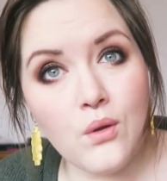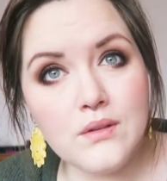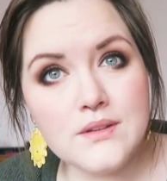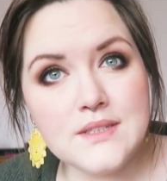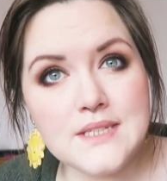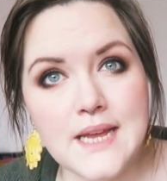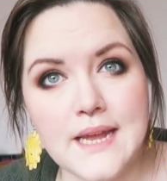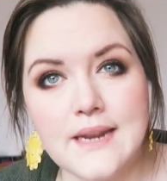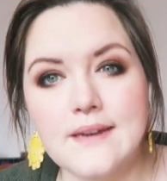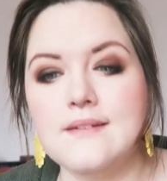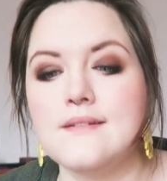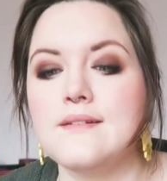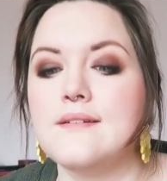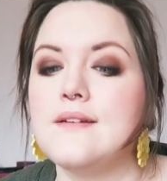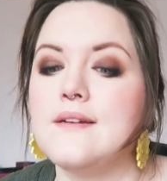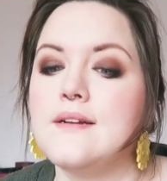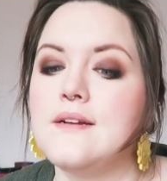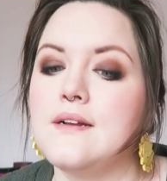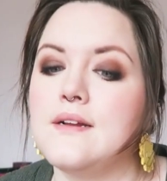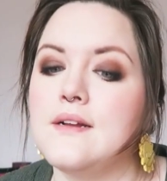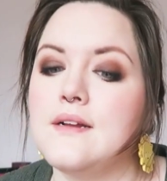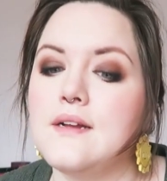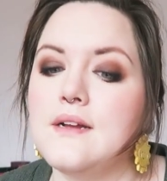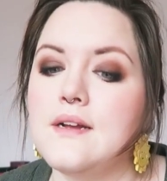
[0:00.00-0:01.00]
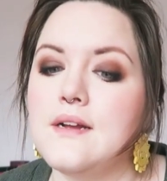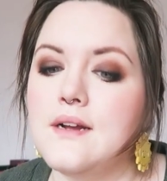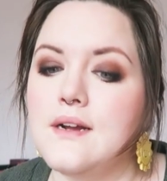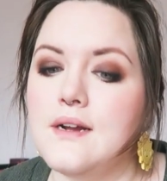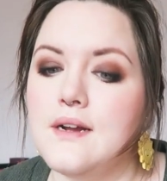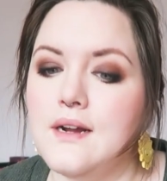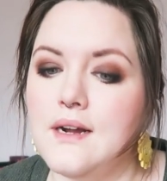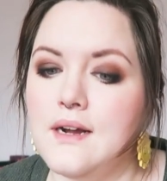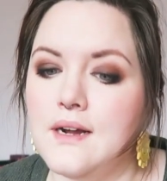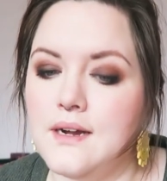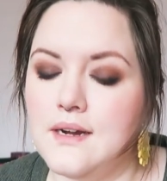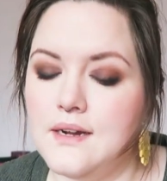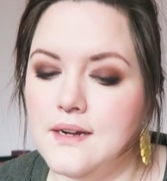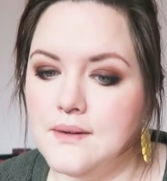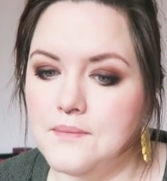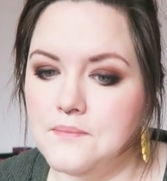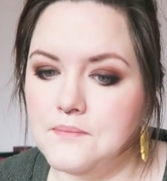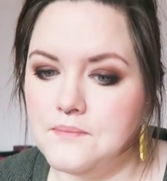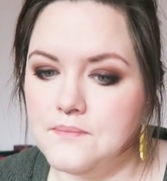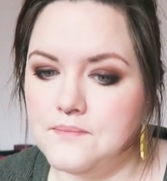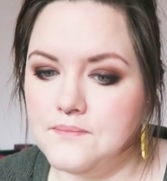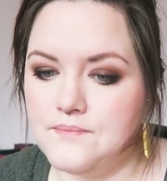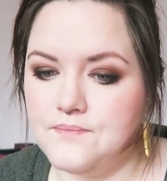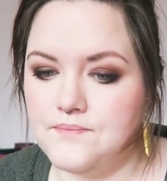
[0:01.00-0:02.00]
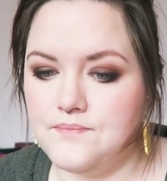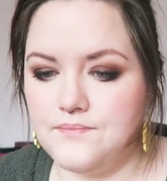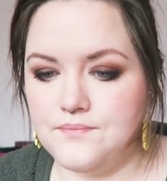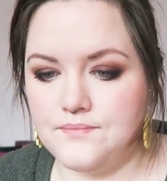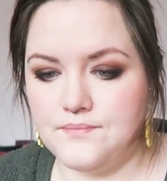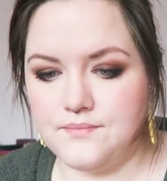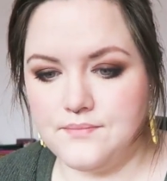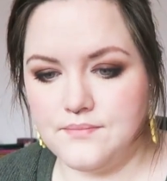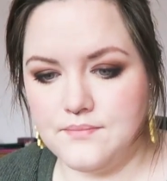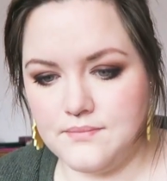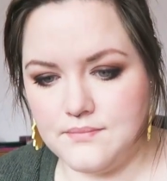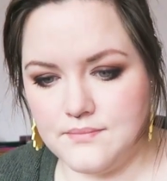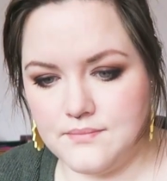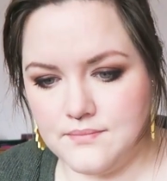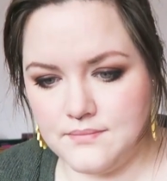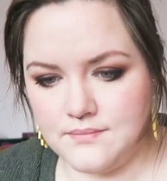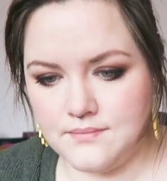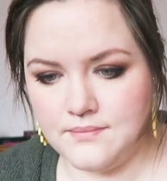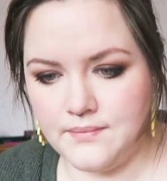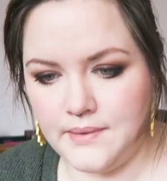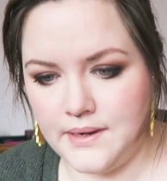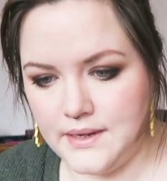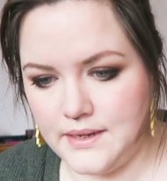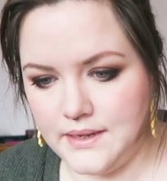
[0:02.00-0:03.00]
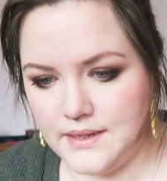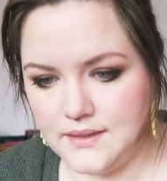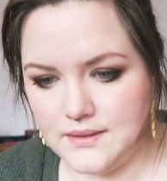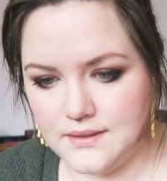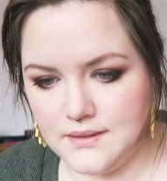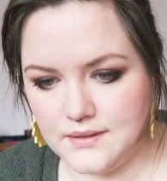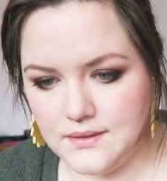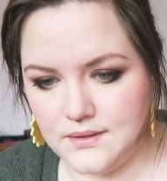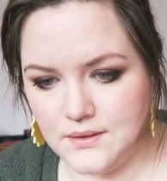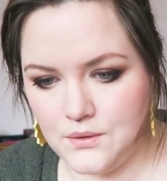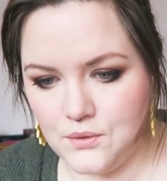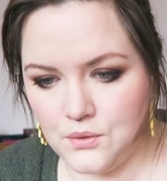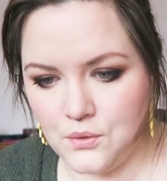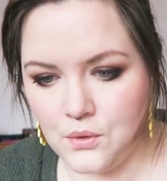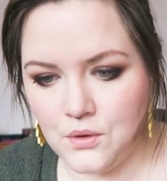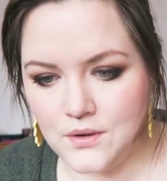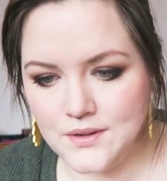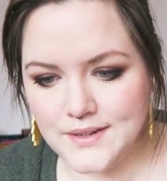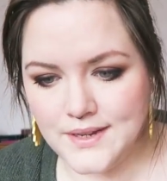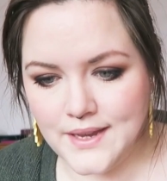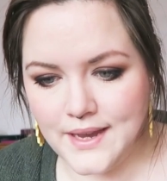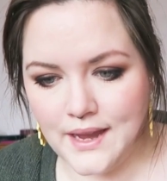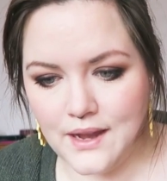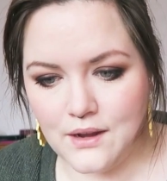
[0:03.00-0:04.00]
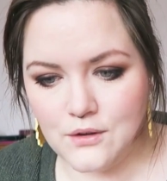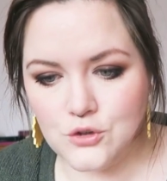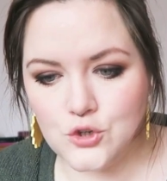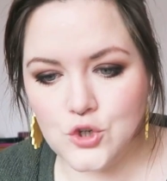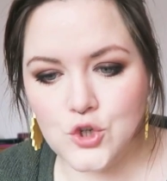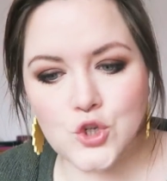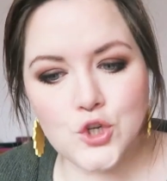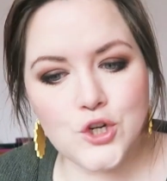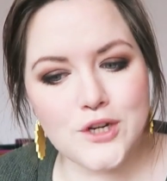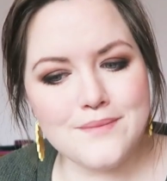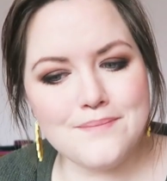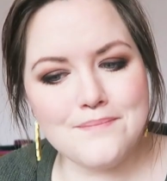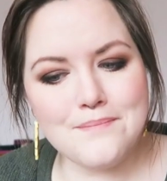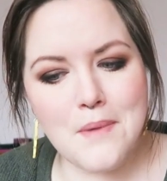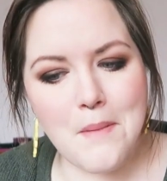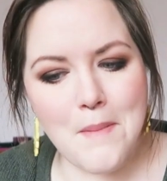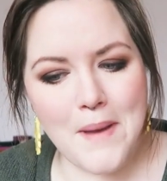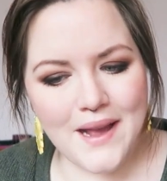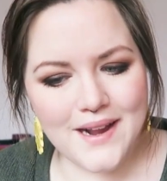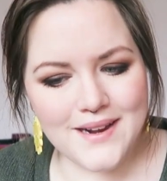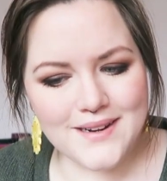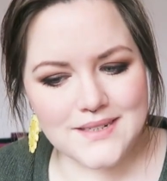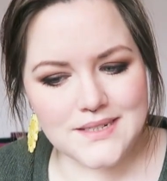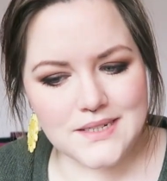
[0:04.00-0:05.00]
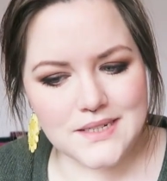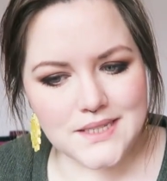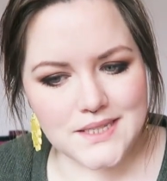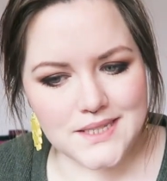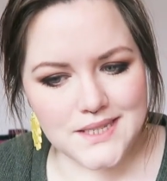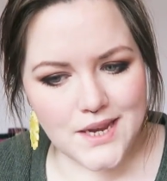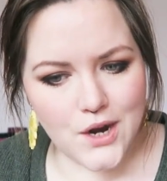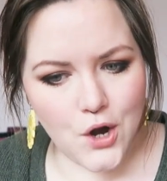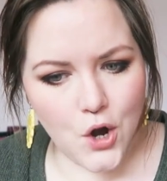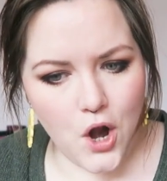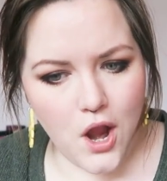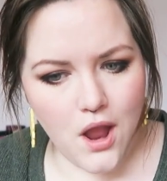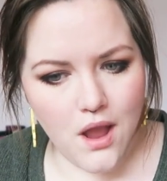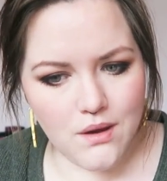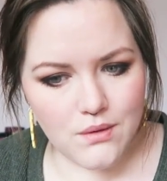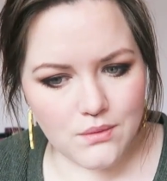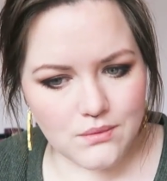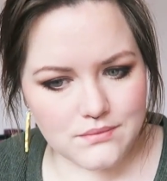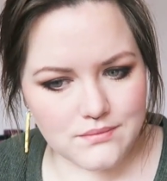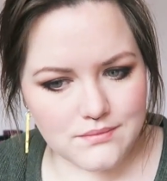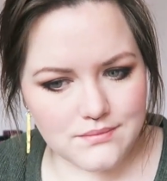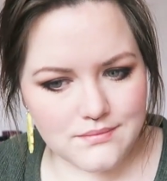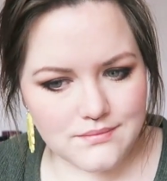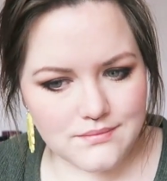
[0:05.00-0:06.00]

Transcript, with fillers: all sent. Um, my order count should be back to zero.